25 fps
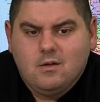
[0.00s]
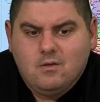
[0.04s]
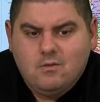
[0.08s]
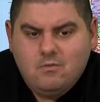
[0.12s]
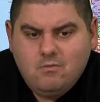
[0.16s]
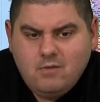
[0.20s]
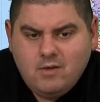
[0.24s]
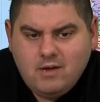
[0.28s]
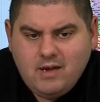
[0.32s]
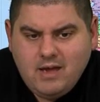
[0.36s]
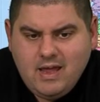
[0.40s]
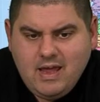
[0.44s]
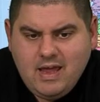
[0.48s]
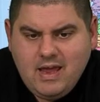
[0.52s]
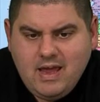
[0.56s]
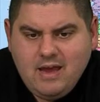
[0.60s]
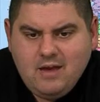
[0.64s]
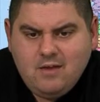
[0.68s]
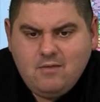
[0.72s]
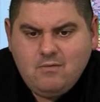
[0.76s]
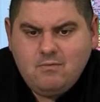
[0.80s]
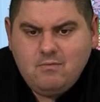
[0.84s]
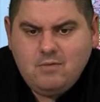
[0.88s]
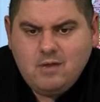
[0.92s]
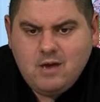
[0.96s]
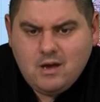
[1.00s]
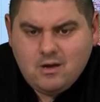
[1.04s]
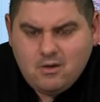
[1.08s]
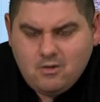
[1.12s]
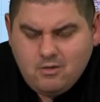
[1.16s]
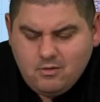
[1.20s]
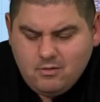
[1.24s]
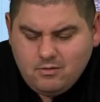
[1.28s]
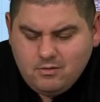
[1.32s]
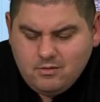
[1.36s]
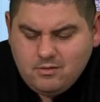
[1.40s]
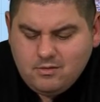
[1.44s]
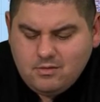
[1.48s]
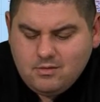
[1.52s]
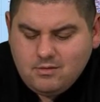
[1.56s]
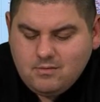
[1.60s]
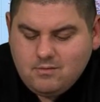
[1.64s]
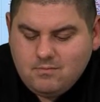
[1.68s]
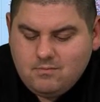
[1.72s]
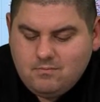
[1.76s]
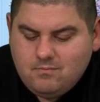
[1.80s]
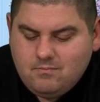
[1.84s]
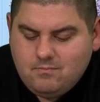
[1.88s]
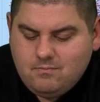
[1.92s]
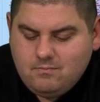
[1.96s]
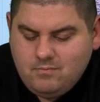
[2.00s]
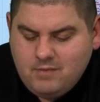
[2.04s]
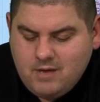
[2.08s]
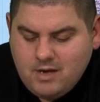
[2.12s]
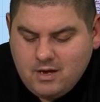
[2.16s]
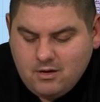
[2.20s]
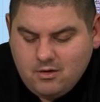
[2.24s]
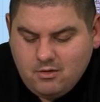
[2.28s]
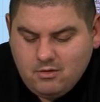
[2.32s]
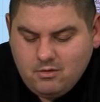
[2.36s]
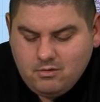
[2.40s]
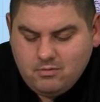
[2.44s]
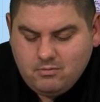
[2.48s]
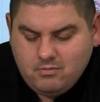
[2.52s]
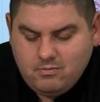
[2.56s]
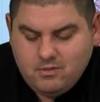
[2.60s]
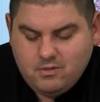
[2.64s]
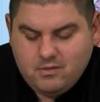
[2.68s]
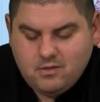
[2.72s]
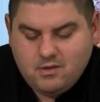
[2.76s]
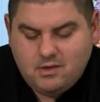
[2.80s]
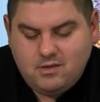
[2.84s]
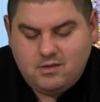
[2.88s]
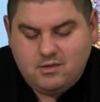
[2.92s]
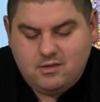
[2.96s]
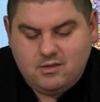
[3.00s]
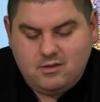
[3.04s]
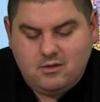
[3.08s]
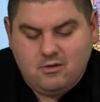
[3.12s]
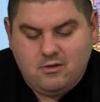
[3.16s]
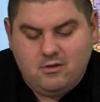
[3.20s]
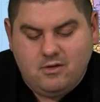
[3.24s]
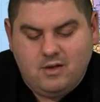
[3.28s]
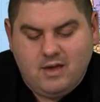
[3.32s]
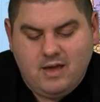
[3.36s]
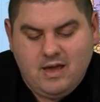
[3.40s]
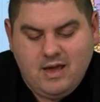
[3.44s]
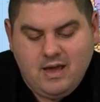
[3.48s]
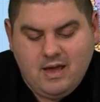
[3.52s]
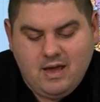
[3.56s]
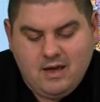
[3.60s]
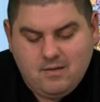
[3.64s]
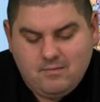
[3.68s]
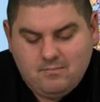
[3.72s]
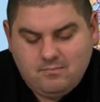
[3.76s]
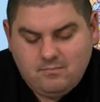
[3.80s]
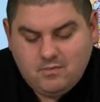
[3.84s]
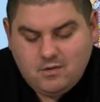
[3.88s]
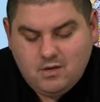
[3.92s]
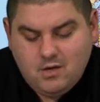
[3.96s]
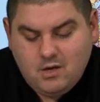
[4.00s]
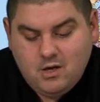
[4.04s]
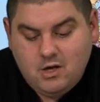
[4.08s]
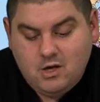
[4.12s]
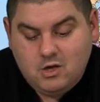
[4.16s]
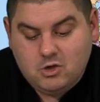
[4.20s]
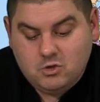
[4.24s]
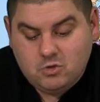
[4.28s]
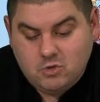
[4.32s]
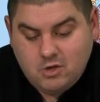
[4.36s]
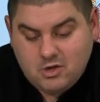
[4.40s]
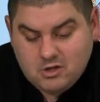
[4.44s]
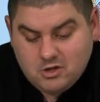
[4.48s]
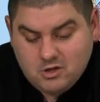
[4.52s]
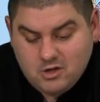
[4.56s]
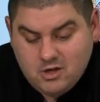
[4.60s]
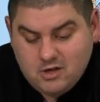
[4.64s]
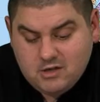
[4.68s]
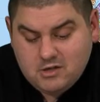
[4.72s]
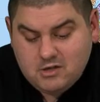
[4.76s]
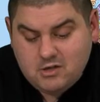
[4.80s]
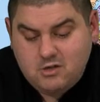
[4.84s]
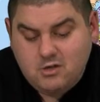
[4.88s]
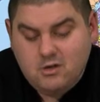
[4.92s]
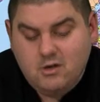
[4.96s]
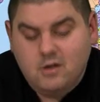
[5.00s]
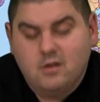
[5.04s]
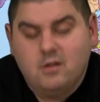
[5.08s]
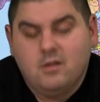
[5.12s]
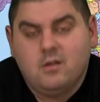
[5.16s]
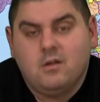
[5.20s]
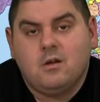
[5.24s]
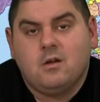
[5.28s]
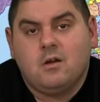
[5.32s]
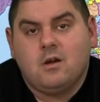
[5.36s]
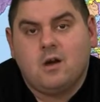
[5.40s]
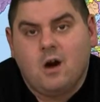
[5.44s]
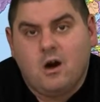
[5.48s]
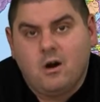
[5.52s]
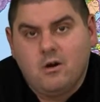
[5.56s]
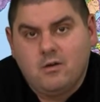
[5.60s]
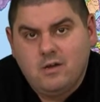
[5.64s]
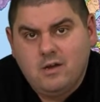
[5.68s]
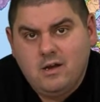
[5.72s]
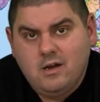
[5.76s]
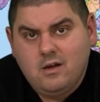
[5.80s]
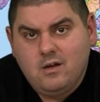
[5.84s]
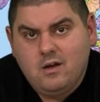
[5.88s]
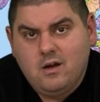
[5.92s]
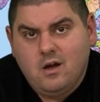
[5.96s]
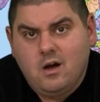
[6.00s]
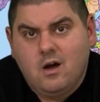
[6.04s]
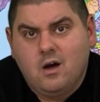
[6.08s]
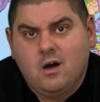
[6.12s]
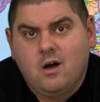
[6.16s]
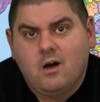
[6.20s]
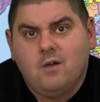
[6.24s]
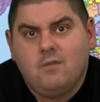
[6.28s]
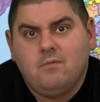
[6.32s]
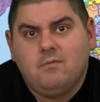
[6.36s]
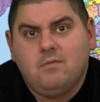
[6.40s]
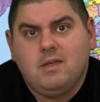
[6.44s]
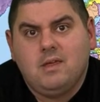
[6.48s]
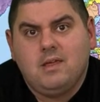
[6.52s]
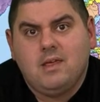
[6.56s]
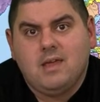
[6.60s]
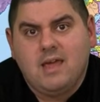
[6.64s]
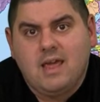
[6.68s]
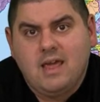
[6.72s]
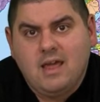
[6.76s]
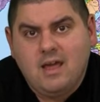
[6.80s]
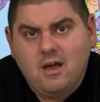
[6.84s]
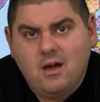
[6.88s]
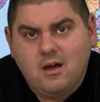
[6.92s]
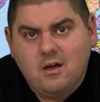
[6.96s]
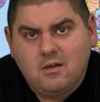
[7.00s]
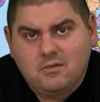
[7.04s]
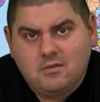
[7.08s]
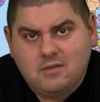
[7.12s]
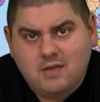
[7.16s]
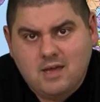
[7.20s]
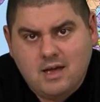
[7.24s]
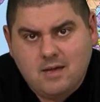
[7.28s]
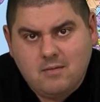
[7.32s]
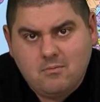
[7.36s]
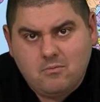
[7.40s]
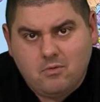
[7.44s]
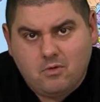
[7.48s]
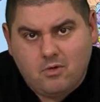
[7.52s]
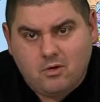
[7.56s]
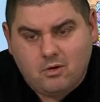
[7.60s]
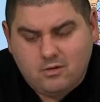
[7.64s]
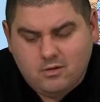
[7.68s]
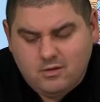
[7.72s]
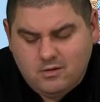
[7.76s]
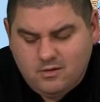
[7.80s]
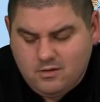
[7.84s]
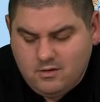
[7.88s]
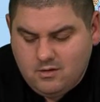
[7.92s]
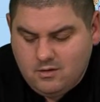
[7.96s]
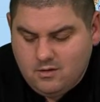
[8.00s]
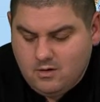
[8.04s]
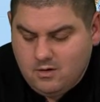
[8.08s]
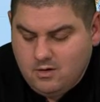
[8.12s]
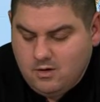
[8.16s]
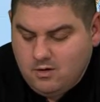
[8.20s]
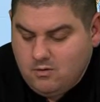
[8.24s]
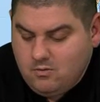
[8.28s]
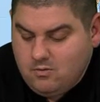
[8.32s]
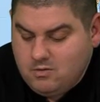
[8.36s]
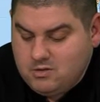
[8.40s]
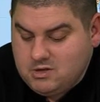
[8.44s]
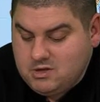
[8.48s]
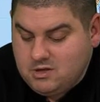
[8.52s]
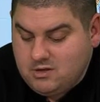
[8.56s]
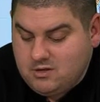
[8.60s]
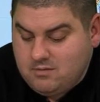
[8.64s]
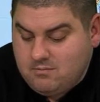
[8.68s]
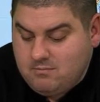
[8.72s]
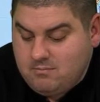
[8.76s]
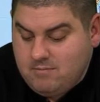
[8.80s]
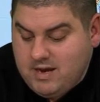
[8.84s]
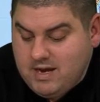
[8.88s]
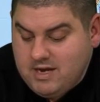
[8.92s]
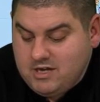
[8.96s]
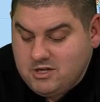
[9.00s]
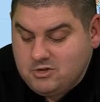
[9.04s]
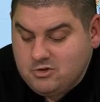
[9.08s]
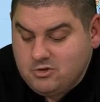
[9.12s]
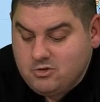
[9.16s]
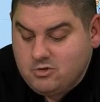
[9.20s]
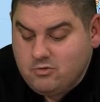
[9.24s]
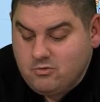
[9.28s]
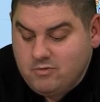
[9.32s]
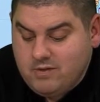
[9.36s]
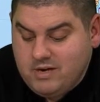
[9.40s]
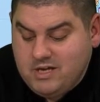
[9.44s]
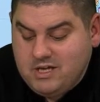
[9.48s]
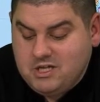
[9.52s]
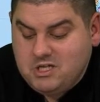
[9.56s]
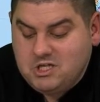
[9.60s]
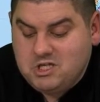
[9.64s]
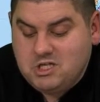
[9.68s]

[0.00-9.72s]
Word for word: would aid Knuckles. Knuckles was considered a um, treasure hunter, the guardian of the Chaos Emerald, which is a major green